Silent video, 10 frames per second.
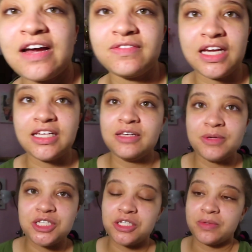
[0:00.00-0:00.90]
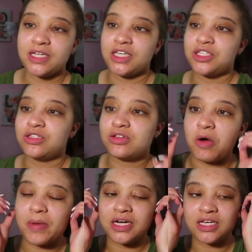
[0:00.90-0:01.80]
lately been doing like
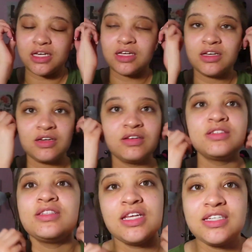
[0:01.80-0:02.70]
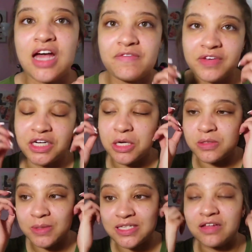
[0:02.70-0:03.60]
so many sit down videos
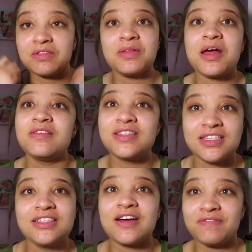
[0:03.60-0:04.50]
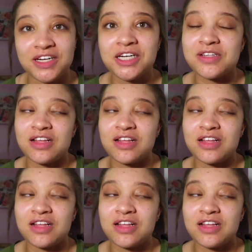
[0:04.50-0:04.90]
because I love sit down videos.